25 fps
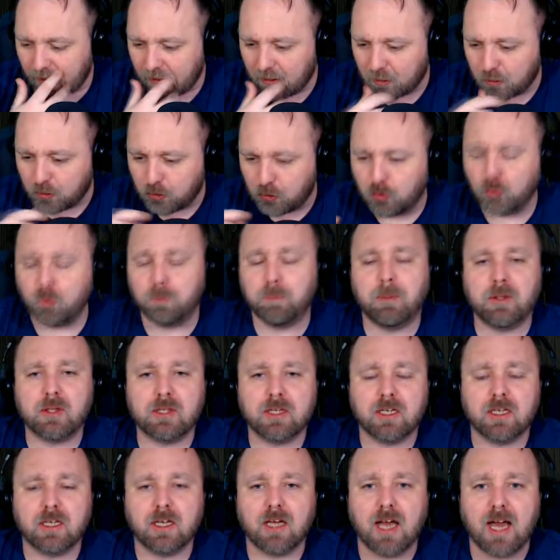
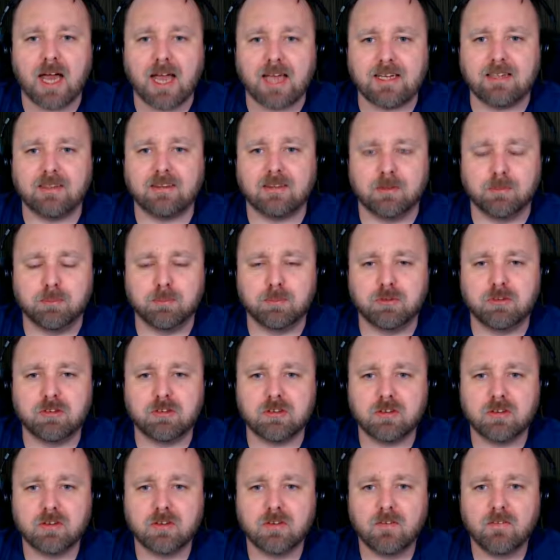duplicate
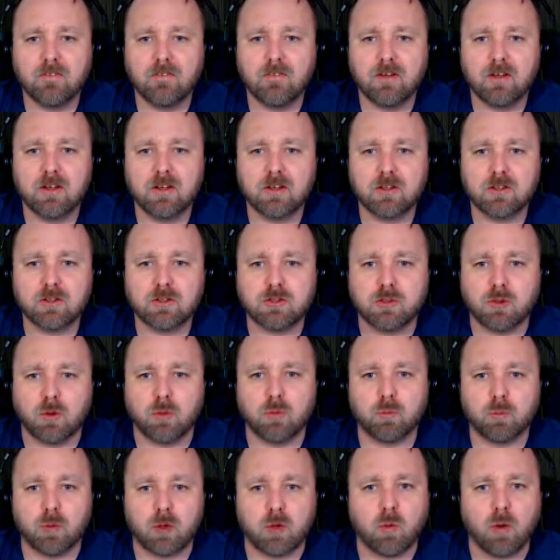items
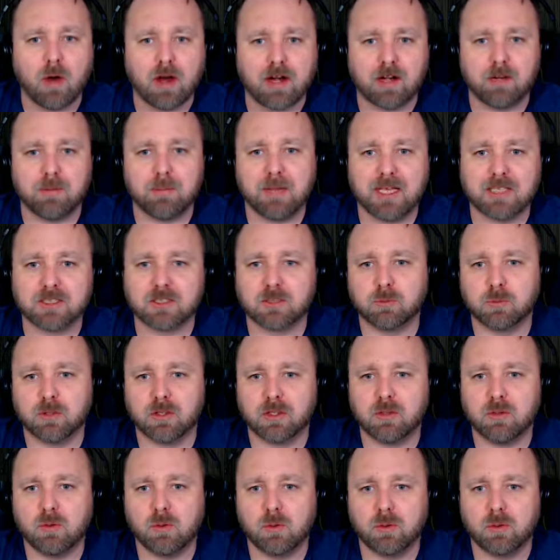don't require a Masterwork Core.